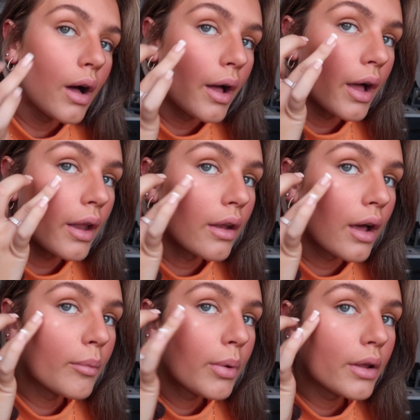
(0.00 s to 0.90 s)
and
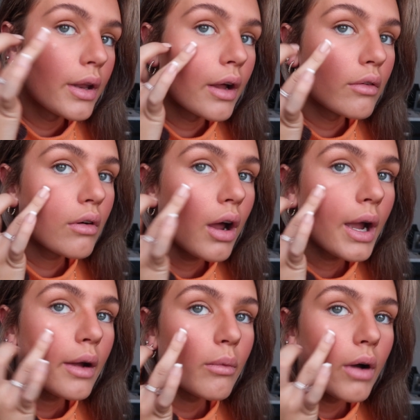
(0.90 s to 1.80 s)
I put it
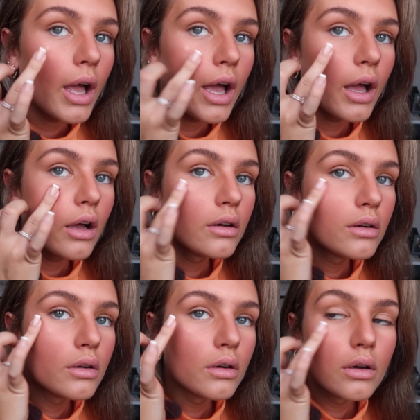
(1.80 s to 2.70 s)
right where
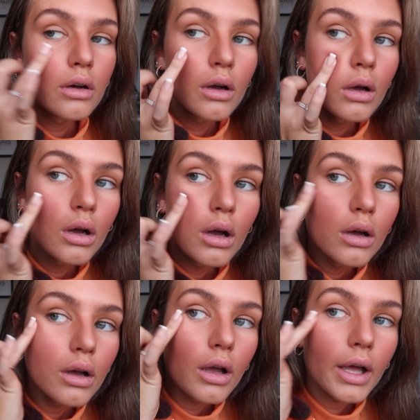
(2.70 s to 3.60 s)

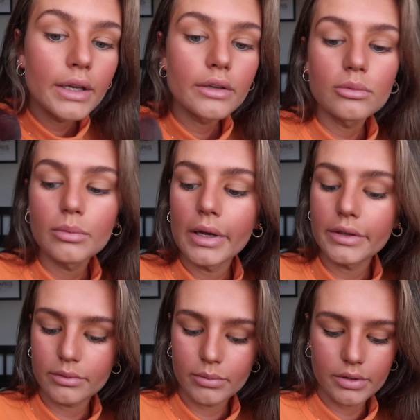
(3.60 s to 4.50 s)
any normal
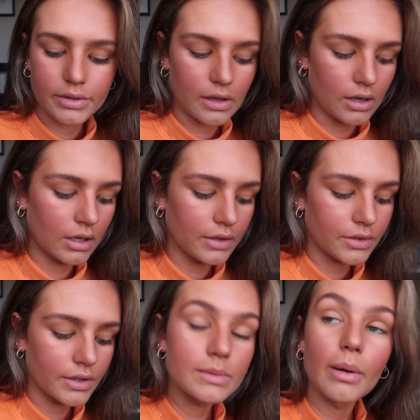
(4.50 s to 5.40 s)
person puts the highlighter,
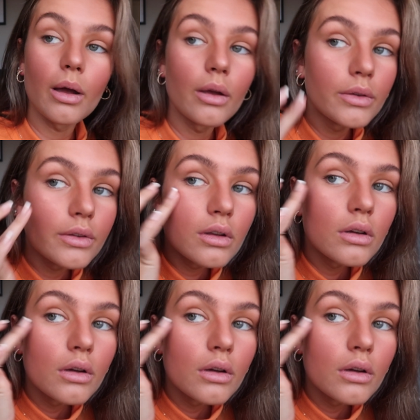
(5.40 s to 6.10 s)
I suppose.